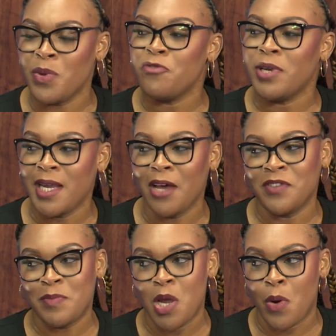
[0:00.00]
we really
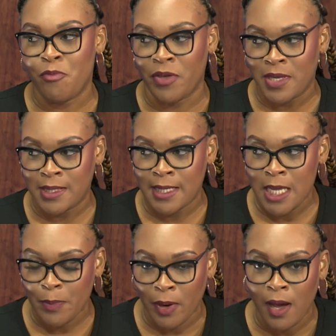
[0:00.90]
have to be our brother's
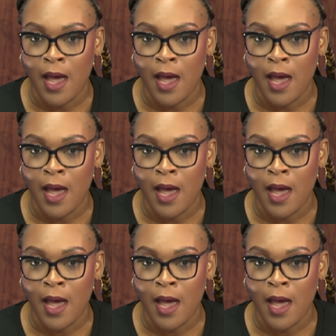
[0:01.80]
keeper.